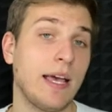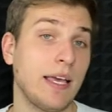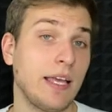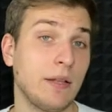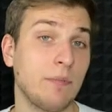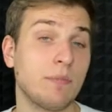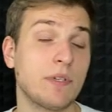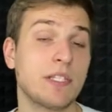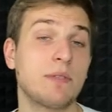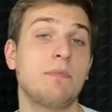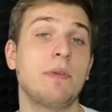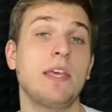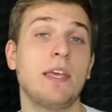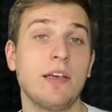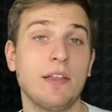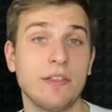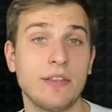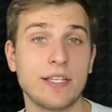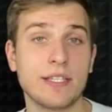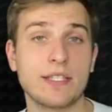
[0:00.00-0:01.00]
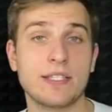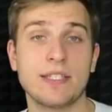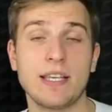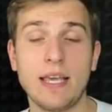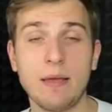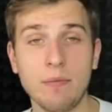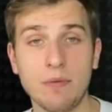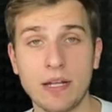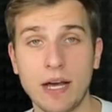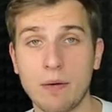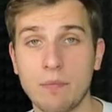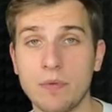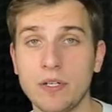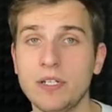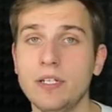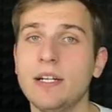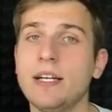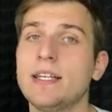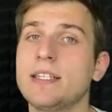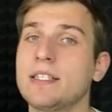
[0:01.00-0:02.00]
It must be the same
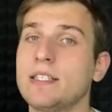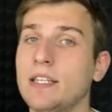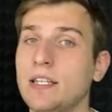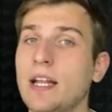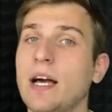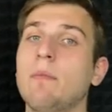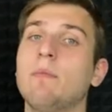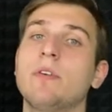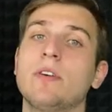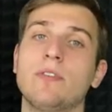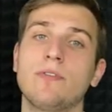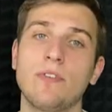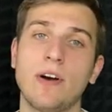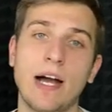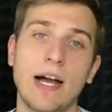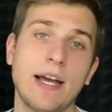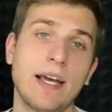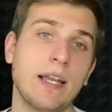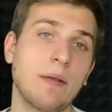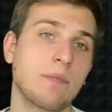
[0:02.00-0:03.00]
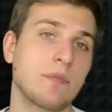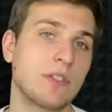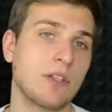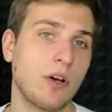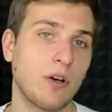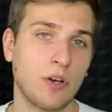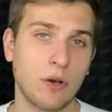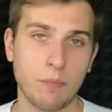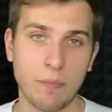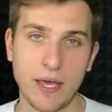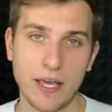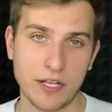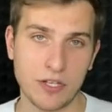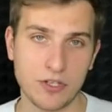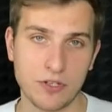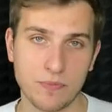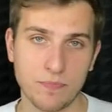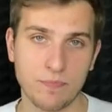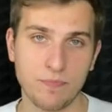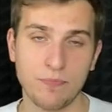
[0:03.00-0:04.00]
number as the number of items on a
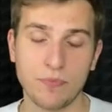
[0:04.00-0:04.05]
page.